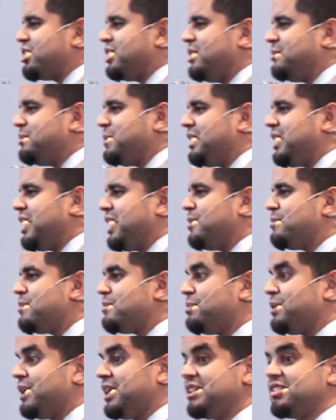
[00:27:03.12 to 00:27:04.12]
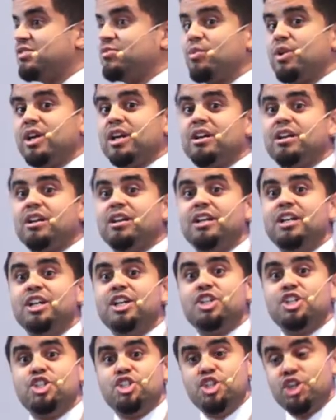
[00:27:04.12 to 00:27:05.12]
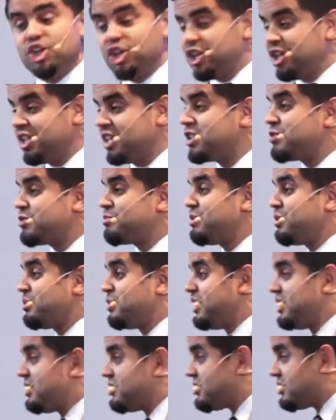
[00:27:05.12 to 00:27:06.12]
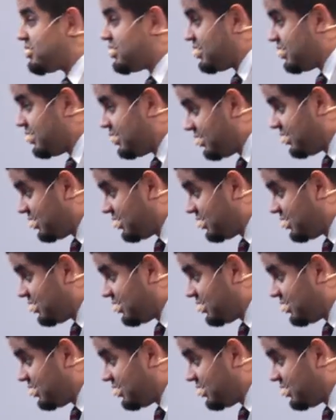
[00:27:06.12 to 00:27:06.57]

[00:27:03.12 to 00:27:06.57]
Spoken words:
sudden became a place where you're going to experience